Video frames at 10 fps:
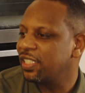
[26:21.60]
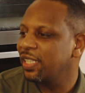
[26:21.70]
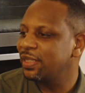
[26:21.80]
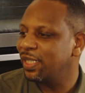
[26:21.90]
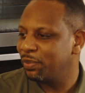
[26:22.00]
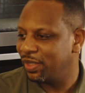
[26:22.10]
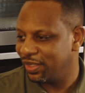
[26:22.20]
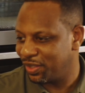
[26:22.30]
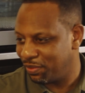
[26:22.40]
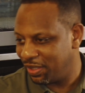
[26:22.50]
an
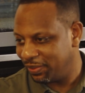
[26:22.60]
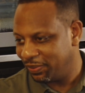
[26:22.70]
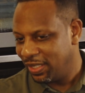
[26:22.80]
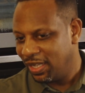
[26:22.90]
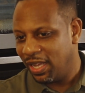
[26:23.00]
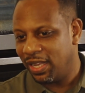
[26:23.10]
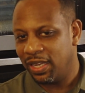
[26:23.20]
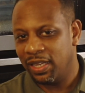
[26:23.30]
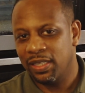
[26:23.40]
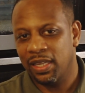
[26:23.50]
acceptance of yeah. it. Yeah. And,
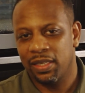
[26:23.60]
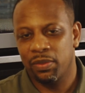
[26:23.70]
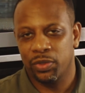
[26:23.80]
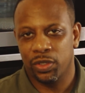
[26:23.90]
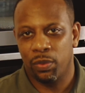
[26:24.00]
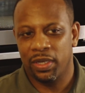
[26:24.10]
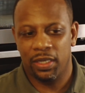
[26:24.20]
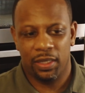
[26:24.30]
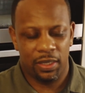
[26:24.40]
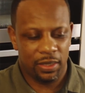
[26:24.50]
and and so one
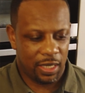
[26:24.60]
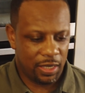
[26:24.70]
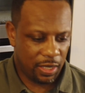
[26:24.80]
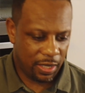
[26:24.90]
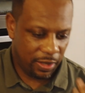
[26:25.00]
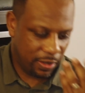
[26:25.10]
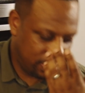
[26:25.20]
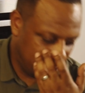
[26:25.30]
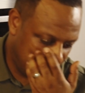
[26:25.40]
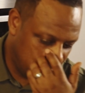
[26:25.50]
of the things I,
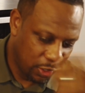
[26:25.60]
I